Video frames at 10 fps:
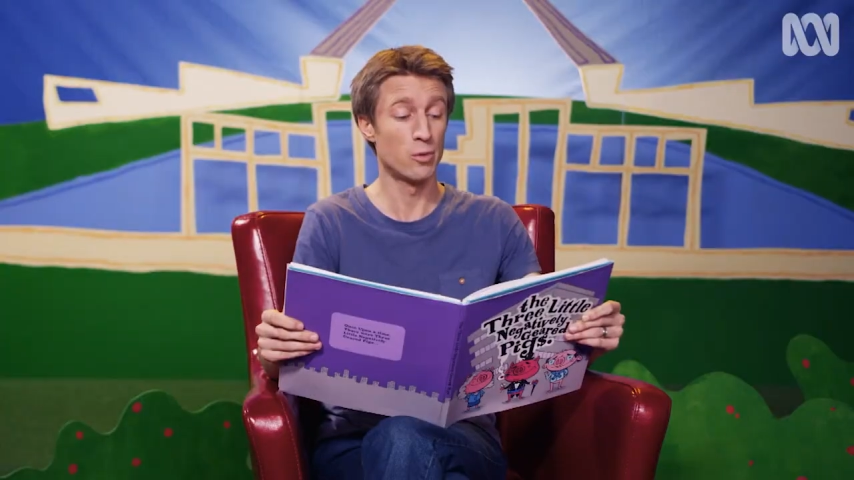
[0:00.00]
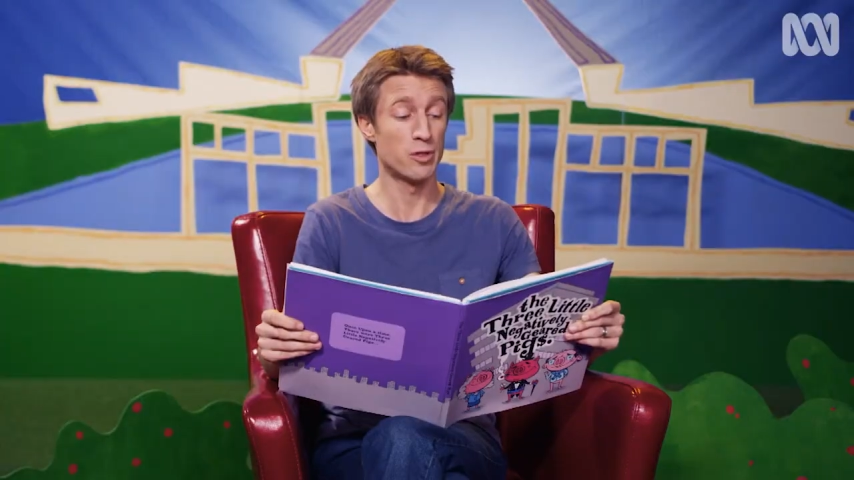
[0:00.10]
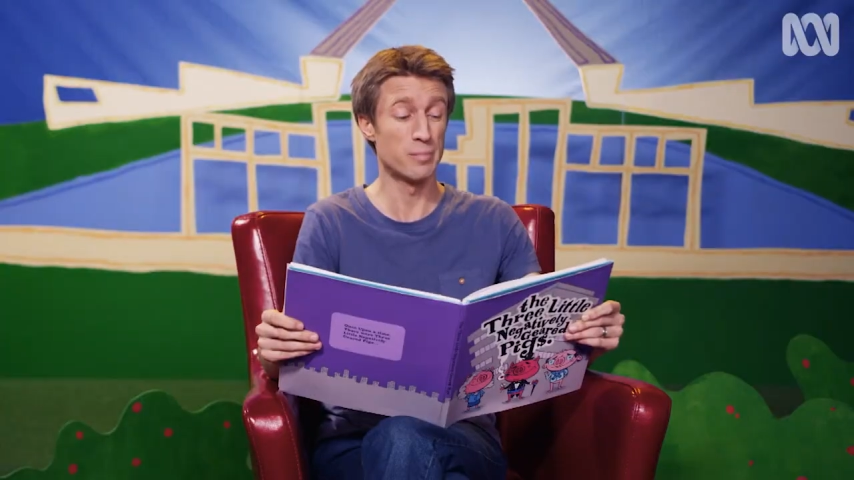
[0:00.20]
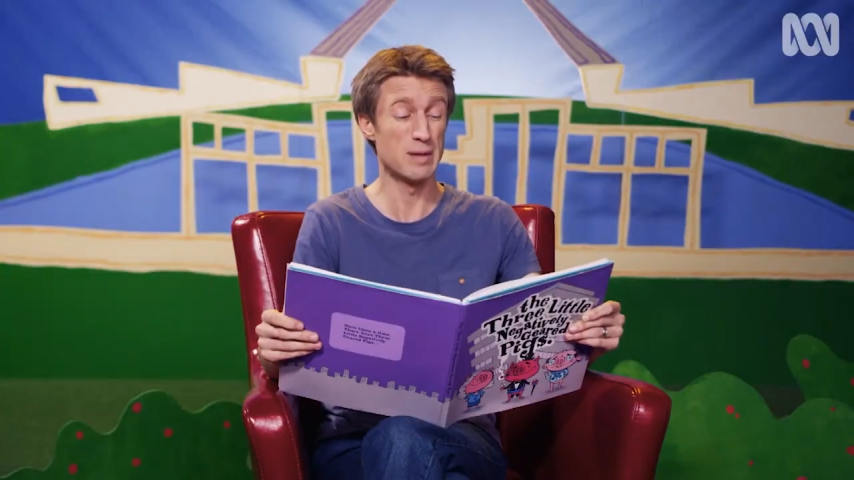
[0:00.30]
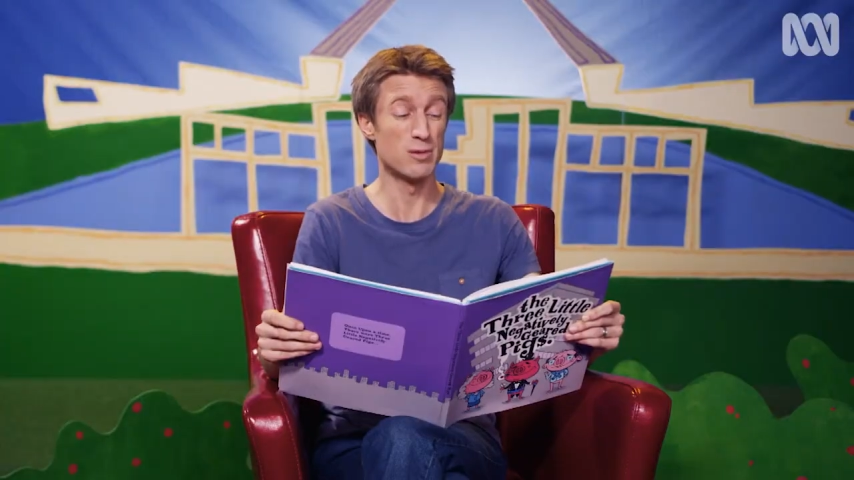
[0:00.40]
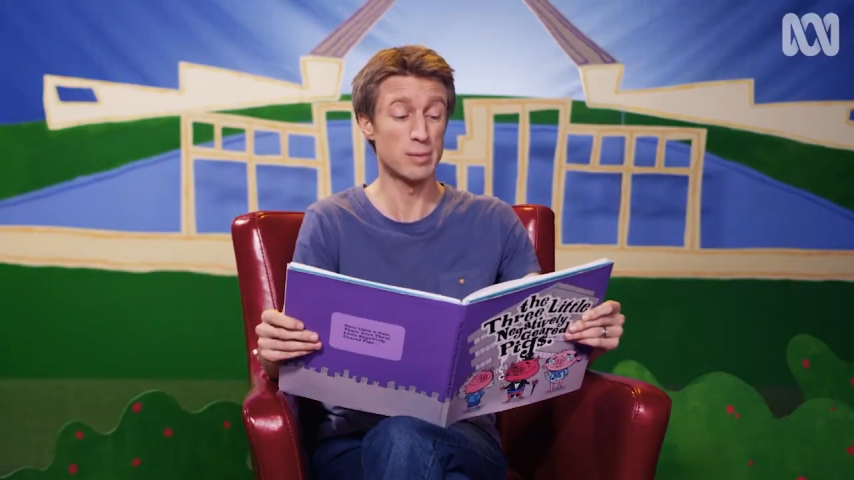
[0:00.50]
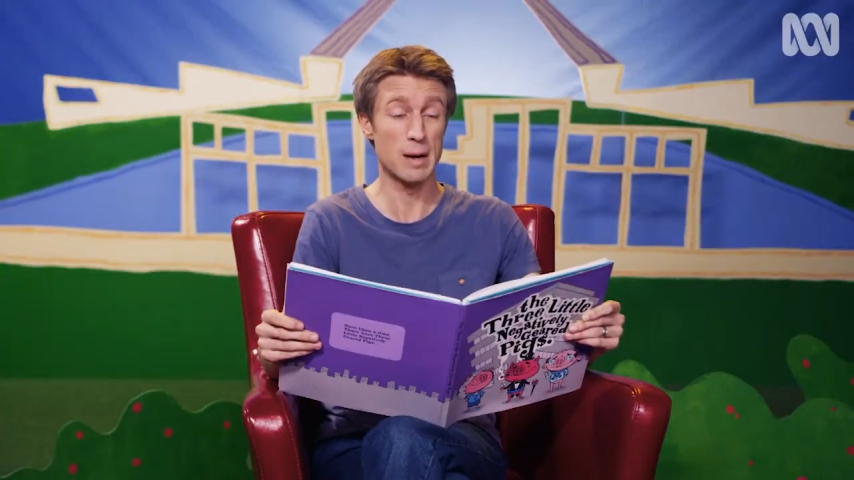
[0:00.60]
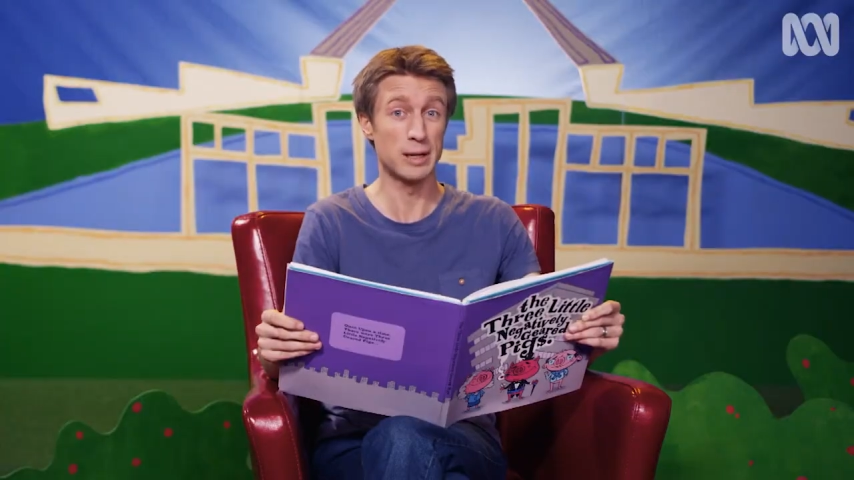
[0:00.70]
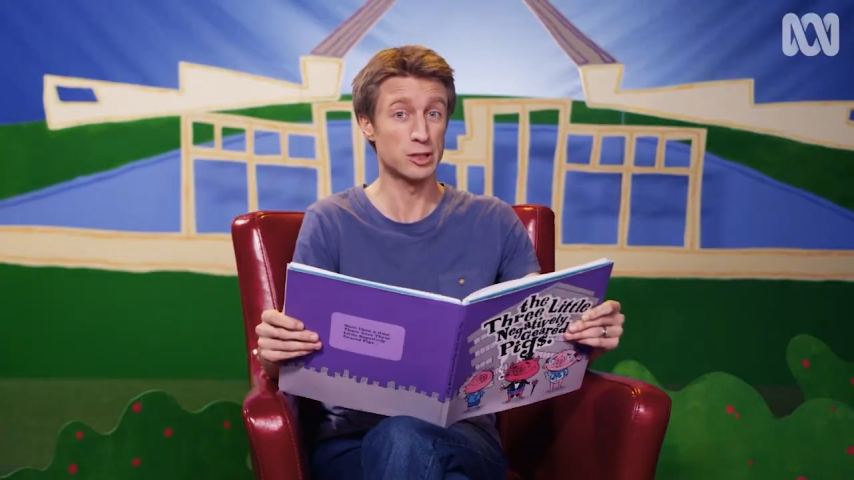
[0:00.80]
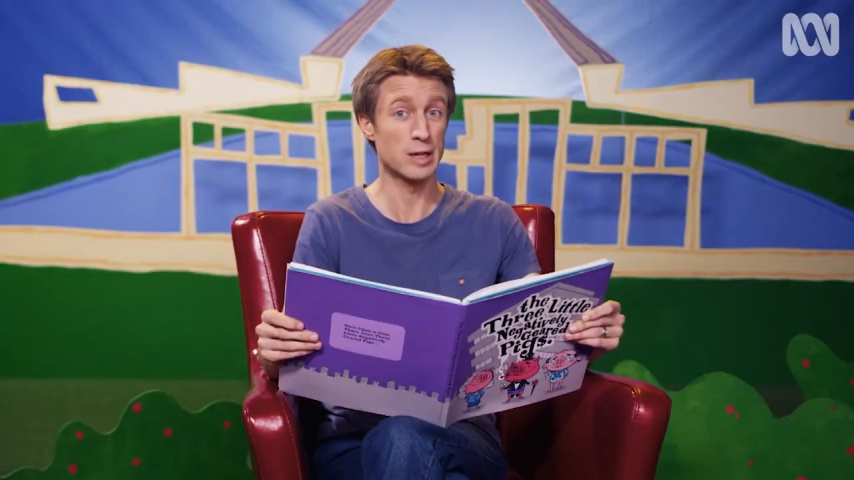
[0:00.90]
with minimal
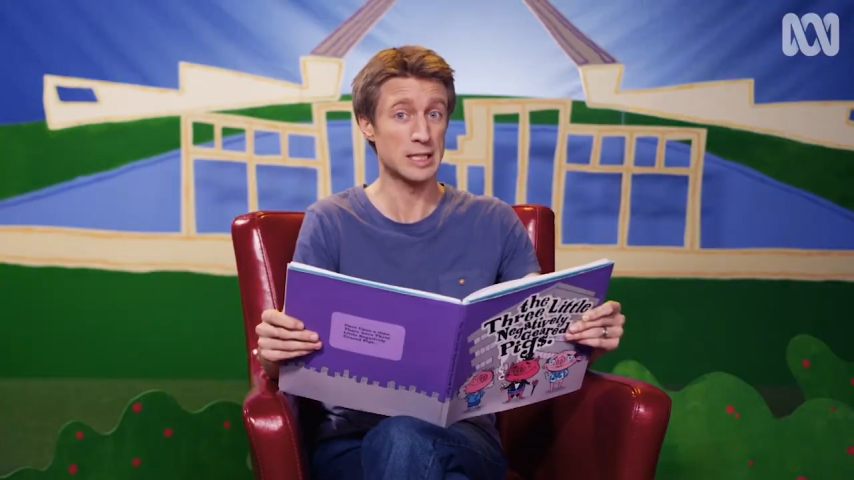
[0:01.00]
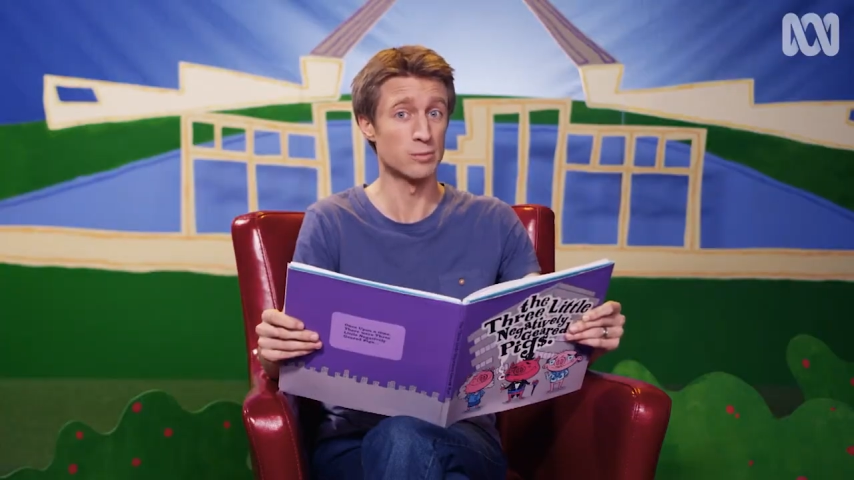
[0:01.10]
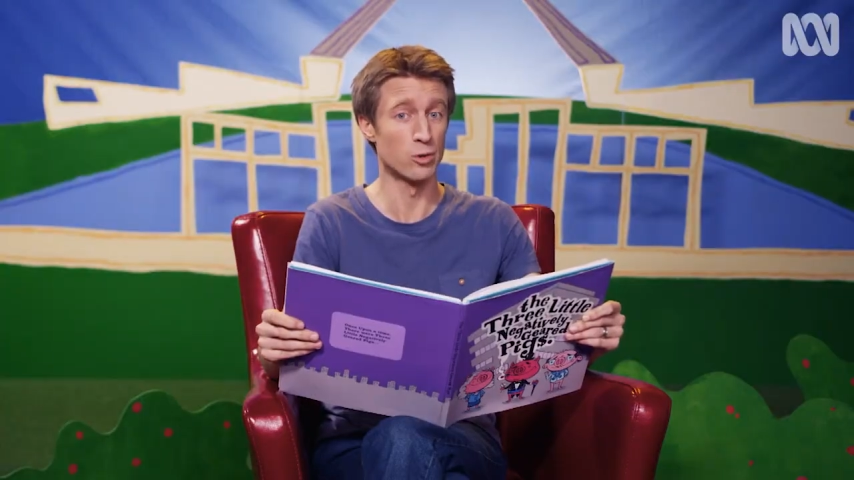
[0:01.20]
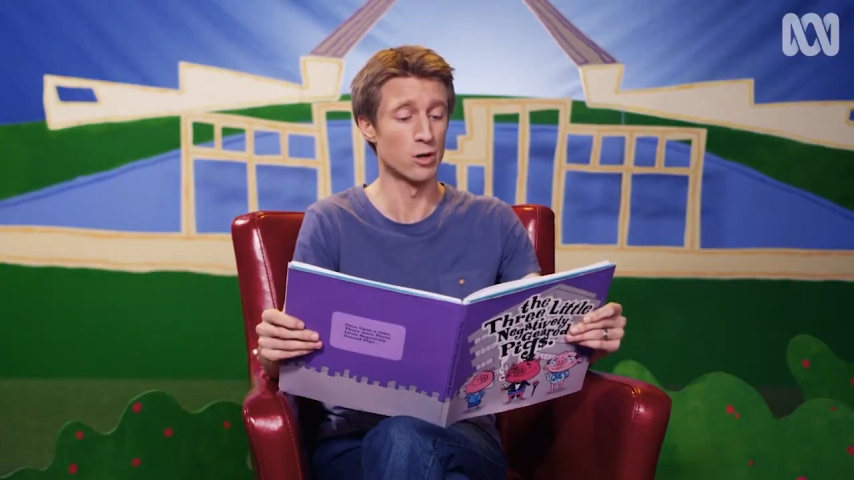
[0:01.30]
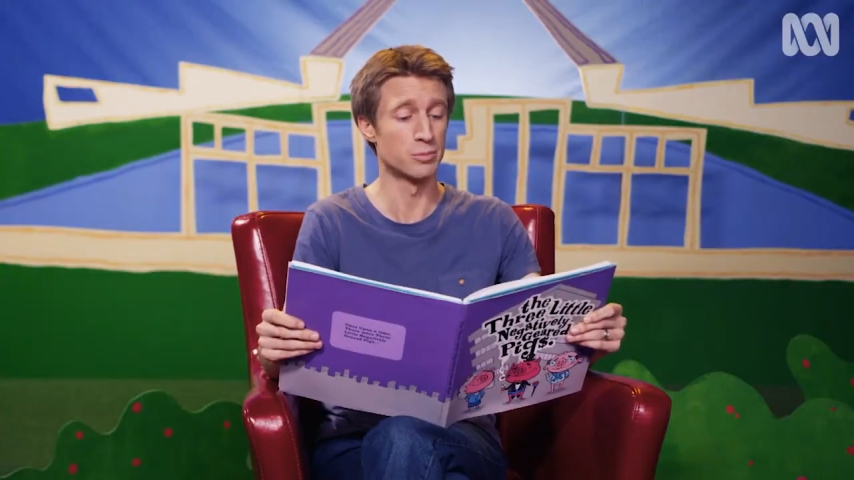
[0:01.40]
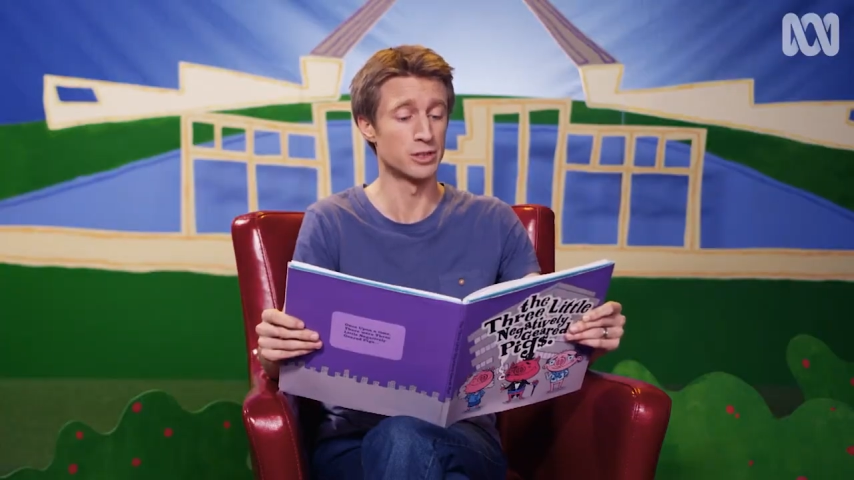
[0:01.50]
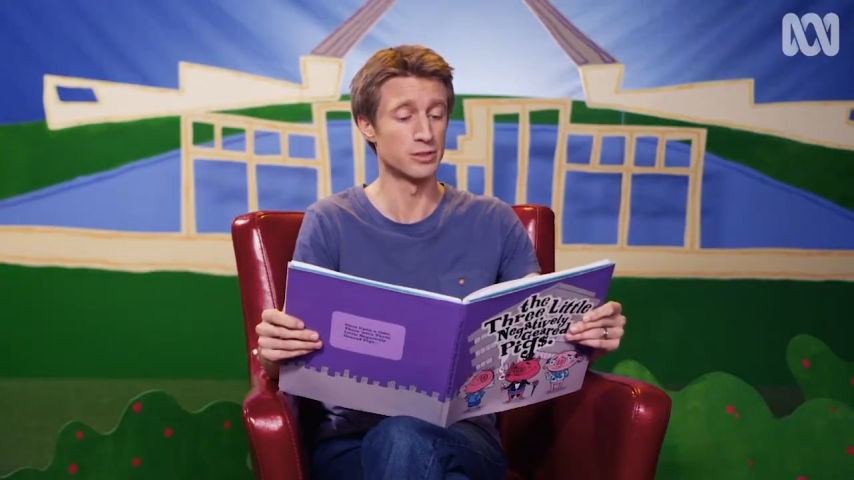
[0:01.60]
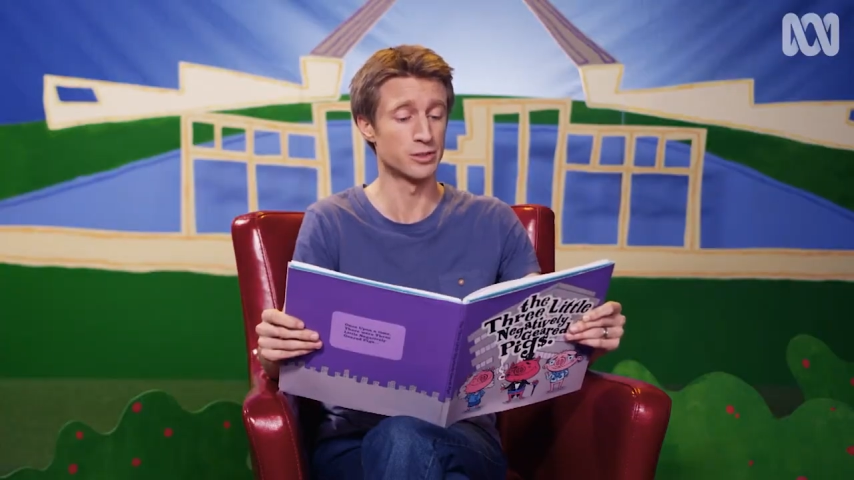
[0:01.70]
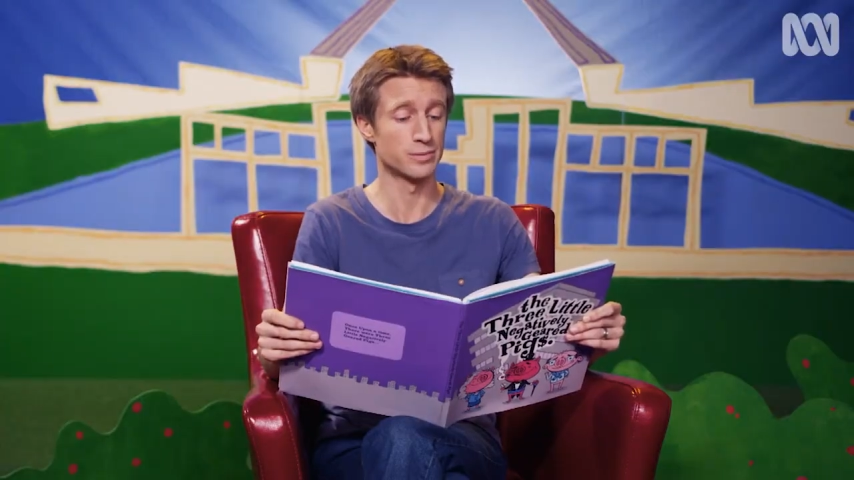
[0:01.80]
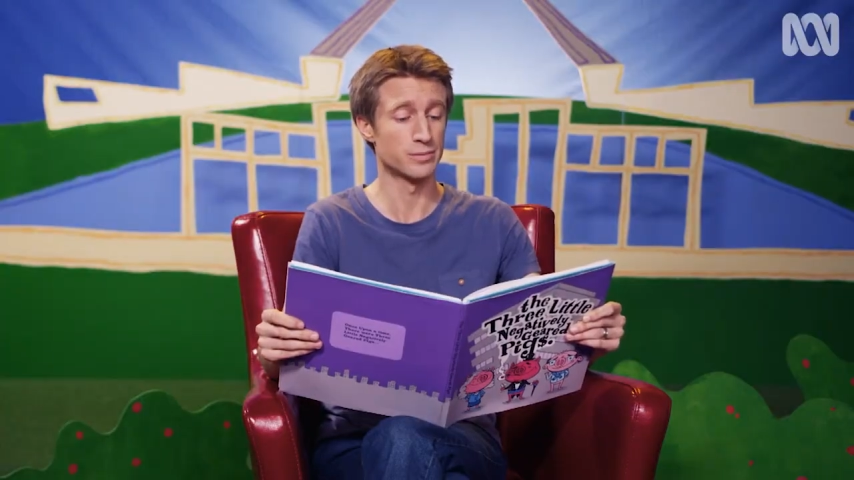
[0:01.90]
public transport
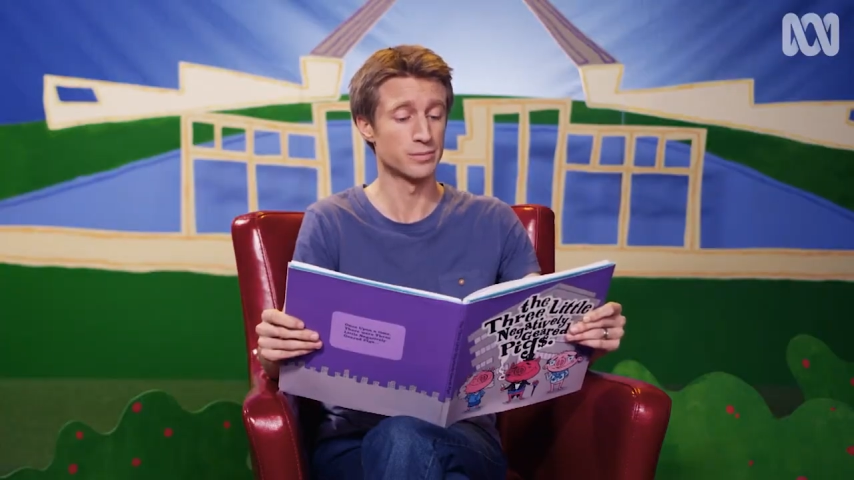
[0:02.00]
options.